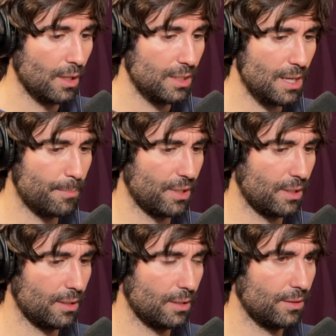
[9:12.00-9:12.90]
Yeah,
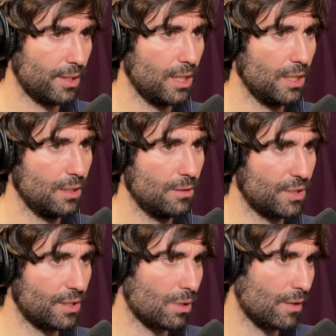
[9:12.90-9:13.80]
but
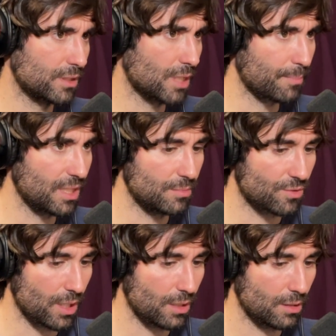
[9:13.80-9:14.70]
they're one of the top teams, right?